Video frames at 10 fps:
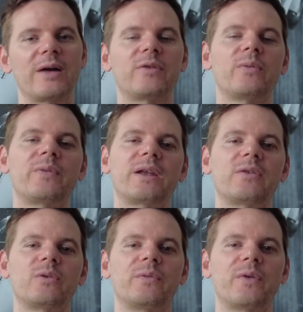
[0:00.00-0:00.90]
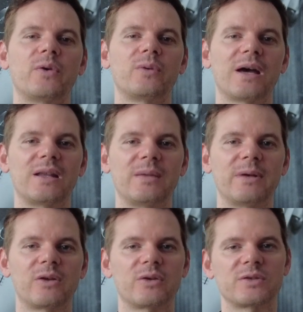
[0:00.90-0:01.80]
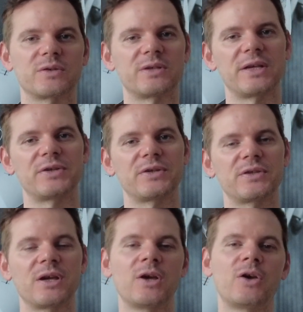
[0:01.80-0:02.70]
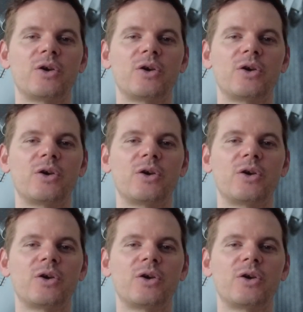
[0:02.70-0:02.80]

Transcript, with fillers: And don't forget, I do phone and email consultations.